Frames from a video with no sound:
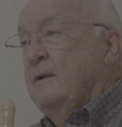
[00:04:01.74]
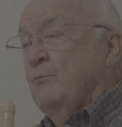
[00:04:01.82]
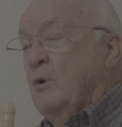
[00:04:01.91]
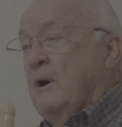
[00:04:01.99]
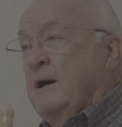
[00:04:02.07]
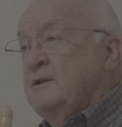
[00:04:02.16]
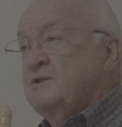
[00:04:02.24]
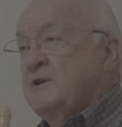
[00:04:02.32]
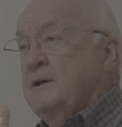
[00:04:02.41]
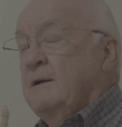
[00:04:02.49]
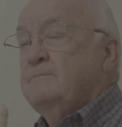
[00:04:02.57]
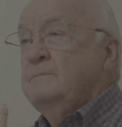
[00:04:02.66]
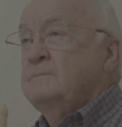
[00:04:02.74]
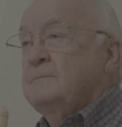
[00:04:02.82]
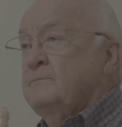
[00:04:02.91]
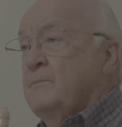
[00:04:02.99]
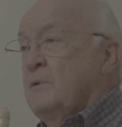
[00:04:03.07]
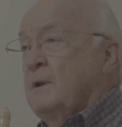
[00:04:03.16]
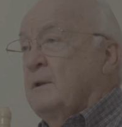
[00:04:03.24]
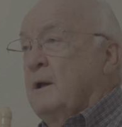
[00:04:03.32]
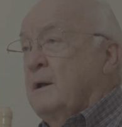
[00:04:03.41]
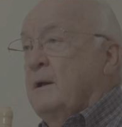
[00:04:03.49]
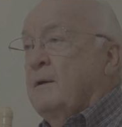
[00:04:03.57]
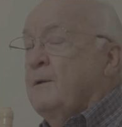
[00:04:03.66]
it winds up,
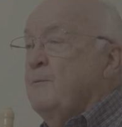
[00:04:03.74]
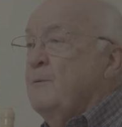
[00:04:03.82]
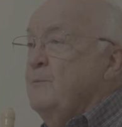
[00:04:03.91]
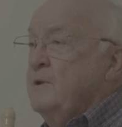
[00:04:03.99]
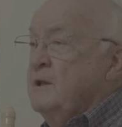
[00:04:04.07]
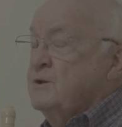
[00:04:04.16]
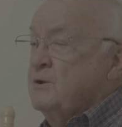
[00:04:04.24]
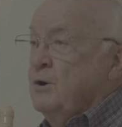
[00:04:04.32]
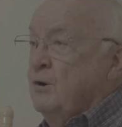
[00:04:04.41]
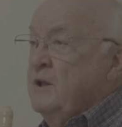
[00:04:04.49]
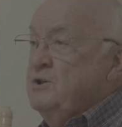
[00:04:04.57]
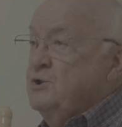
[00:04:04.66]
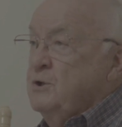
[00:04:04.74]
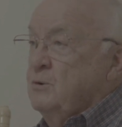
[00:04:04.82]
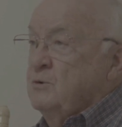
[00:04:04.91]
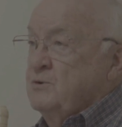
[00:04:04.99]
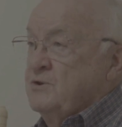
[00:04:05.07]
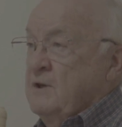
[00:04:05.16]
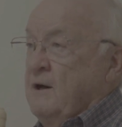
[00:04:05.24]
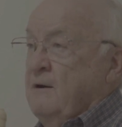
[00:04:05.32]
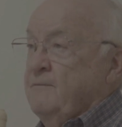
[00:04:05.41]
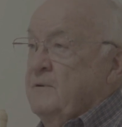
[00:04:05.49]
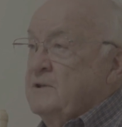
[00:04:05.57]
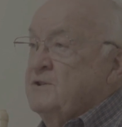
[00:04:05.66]
the Attorney General's
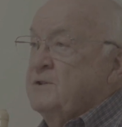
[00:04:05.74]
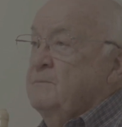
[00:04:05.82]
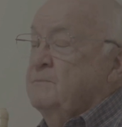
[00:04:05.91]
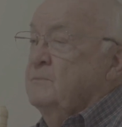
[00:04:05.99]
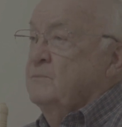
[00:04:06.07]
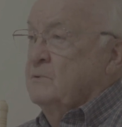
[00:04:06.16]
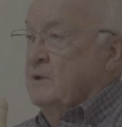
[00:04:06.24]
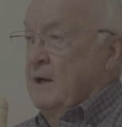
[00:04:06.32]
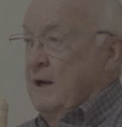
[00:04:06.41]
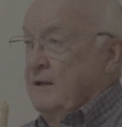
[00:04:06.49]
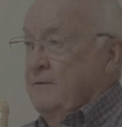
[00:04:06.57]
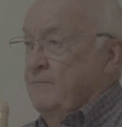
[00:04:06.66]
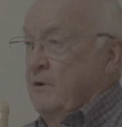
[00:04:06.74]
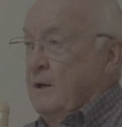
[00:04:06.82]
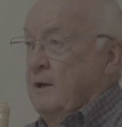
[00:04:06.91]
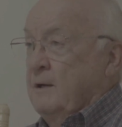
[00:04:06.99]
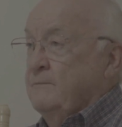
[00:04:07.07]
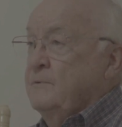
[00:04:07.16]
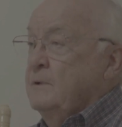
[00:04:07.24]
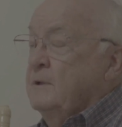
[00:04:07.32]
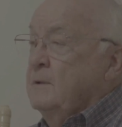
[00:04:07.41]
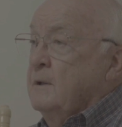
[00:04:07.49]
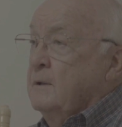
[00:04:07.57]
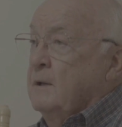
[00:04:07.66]
office got involved,
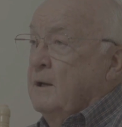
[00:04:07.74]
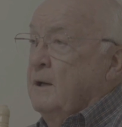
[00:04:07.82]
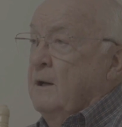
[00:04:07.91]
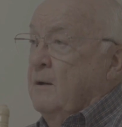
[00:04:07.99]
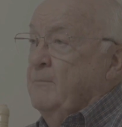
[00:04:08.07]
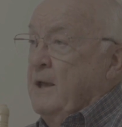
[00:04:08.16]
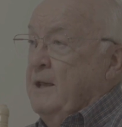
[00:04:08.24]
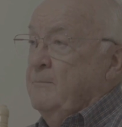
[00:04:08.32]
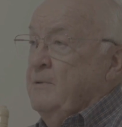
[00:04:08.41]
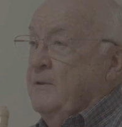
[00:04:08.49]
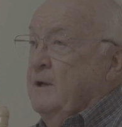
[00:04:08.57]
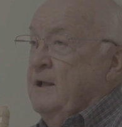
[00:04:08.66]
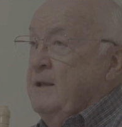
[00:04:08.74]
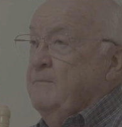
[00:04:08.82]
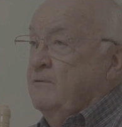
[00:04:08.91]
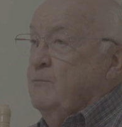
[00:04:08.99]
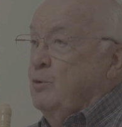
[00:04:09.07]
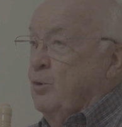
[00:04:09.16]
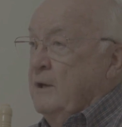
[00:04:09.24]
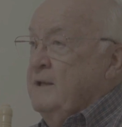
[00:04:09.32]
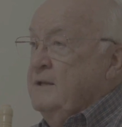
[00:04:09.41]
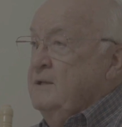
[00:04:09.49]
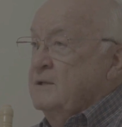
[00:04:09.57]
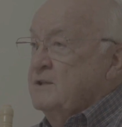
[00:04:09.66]
a man by the name of
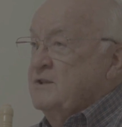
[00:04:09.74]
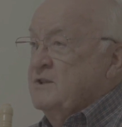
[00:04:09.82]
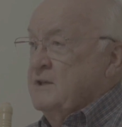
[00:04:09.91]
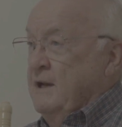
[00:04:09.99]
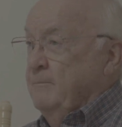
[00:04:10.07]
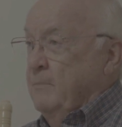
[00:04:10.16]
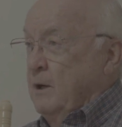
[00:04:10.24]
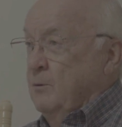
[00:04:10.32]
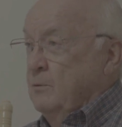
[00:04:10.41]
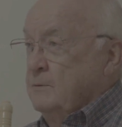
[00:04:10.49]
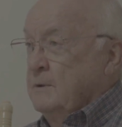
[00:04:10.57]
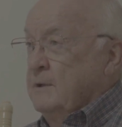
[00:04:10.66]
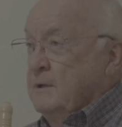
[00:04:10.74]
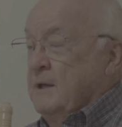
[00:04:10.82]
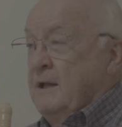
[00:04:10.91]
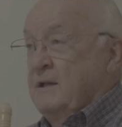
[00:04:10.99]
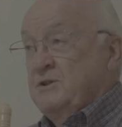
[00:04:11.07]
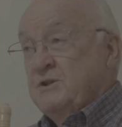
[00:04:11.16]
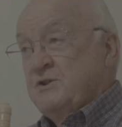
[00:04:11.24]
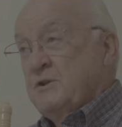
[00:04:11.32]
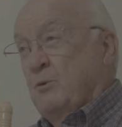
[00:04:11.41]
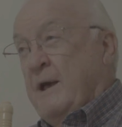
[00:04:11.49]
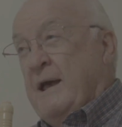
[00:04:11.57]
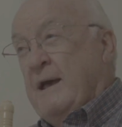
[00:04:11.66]
Greg Stumbo. And it just
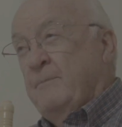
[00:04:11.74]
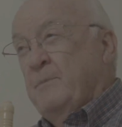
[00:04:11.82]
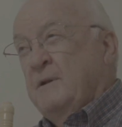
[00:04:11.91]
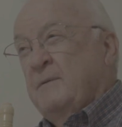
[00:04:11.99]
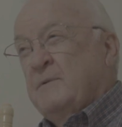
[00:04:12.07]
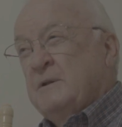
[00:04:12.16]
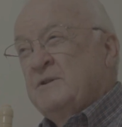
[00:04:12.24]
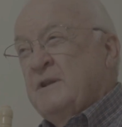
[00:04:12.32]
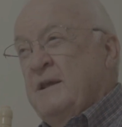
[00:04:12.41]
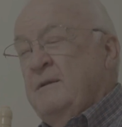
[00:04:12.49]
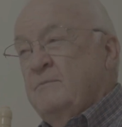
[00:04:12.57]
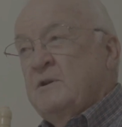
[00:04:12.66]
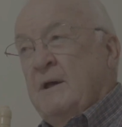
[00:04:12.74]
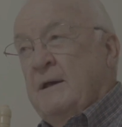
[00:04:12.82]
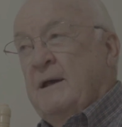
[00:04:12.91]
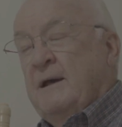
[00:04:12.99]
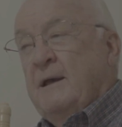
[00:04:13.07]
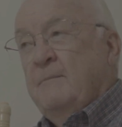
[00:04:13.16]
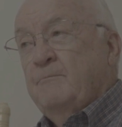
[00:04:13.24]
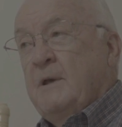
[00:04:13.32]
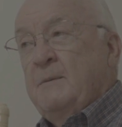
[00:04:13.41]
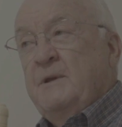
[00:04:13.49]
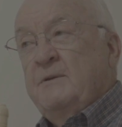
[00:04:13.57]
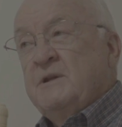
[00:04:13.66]
so happened at the same time,
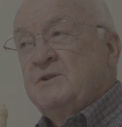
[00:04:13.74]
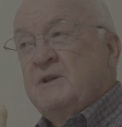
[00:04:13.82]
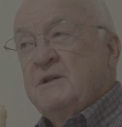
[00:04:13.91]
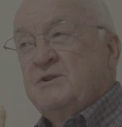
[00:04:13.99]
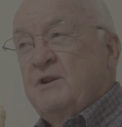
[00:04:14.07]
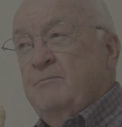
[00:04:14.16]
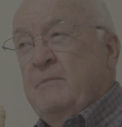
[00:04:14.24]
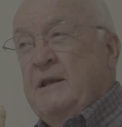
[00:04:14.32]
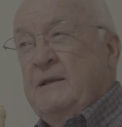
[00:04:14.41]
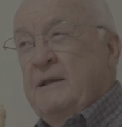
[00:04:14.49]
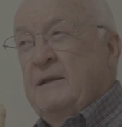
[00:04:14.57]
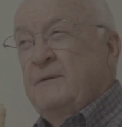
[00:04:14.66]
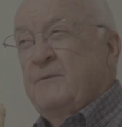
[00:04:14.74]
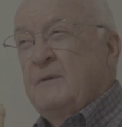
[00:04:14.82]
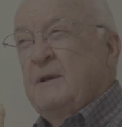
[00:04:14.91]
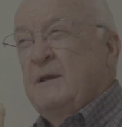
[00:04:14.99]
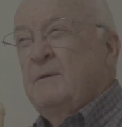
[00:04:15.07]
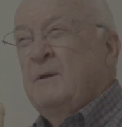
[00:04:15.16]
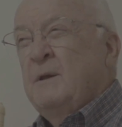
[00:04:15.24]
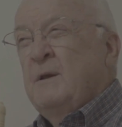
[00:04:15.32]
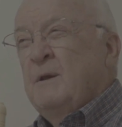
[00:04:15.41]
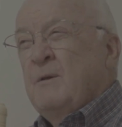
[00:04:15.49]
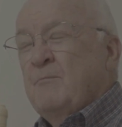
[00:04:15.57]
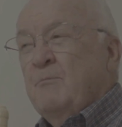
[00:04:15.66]
maybe this doesn't mean anything,
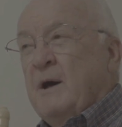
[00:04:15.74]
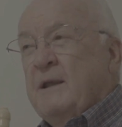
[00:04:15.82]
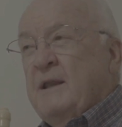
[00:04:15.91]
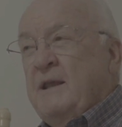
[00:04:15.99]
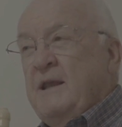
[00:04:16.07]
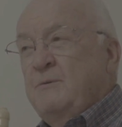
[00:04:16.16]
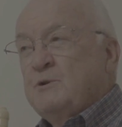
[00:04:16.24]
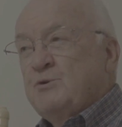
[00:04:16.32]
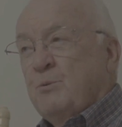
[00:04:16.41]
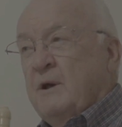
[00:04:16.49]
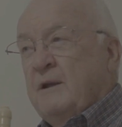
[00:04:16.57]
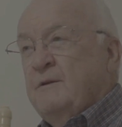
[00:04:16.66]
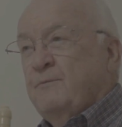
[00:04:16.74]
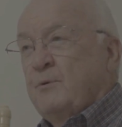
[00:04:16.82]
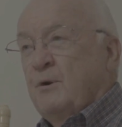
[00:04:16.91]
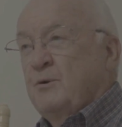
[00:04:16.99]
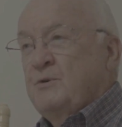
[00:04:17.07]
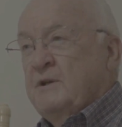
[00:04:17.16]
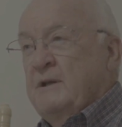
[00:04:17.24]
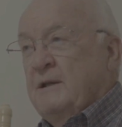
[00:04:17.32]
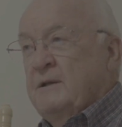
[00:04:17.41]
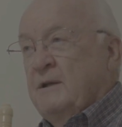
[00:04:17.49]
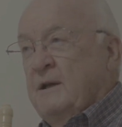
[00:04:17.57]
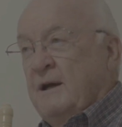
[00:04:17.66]
but he was running for
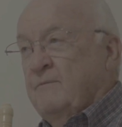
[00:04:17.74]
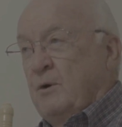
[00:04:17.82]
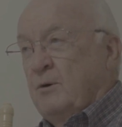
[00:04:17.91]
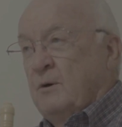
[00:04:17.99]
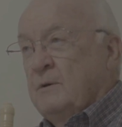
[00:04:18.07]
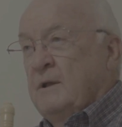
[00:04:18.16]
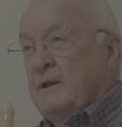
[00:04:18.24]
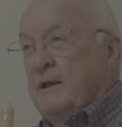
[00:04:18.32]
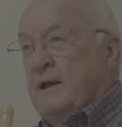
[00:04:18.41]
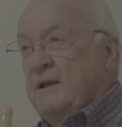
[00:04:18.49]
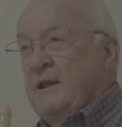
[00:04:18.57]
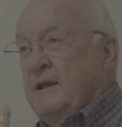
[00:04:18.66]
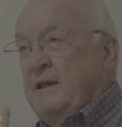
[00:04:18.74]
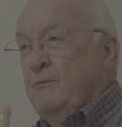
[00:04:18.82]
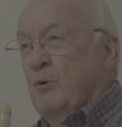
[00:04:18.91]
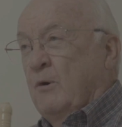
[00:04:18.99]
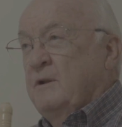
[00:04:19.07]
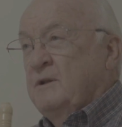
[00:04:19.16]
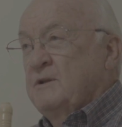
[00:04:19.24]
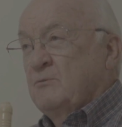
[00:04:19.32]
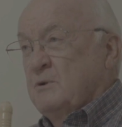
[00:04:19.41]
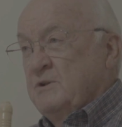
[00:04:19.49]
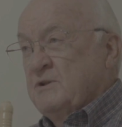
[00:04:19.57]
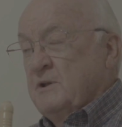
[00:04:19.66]
lieutenant governor, and he wanted to
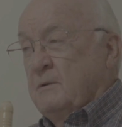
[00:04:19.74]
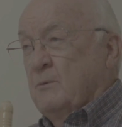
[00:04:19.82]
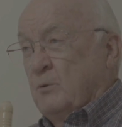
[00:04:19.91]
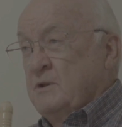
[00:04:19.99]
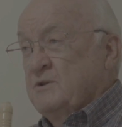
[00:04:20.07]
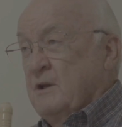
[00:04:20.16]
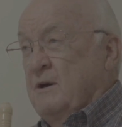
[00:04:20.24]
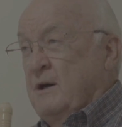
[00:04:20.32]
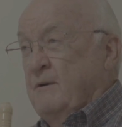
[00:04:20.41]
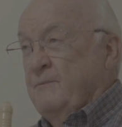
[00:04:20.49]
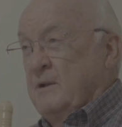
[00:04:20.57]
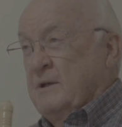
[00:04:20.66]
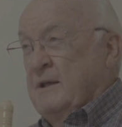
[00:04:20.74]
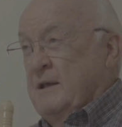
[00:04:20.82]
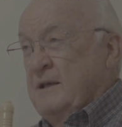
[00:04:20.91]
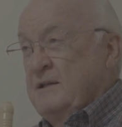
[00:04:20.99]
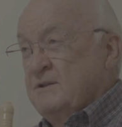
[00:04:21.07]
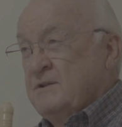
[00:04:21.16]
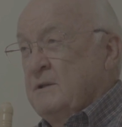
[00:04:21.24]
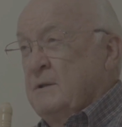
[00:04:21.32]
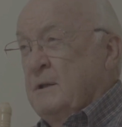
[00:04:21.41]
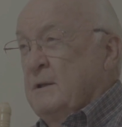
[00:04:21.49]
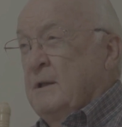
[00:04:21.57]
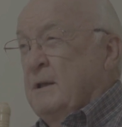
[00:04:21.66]
resolve the case,
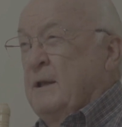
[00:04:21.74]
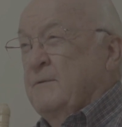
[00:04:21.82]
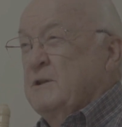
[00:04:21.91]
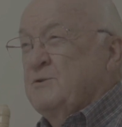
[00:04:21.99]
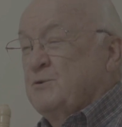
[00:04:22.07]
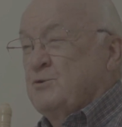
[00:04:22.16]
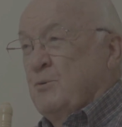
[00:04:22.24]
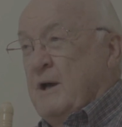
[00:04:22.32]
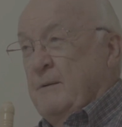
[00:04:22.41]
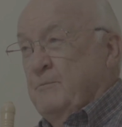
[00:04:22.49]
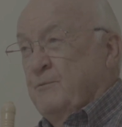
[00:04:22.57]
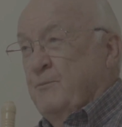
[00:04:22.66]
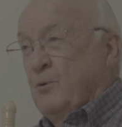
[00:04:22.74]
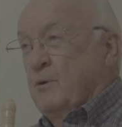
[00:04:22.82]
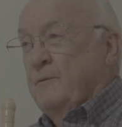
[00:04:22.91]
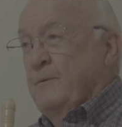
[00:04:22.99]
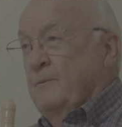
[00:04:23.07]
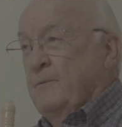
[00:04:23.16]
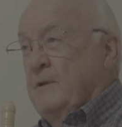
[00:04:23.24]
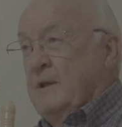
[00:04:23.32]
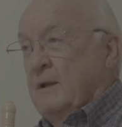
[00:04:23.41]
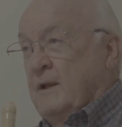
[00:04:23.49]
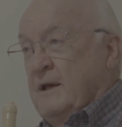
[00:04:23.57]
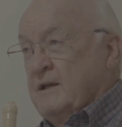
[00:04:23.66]
and this was right before the
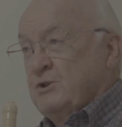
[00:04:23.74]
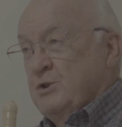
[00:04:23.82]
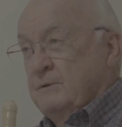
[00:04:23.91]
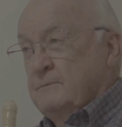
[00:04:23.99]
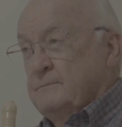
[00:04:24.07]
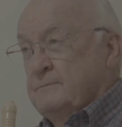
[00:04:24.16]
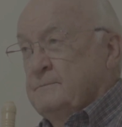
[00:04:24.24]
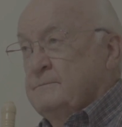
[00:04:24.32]
election.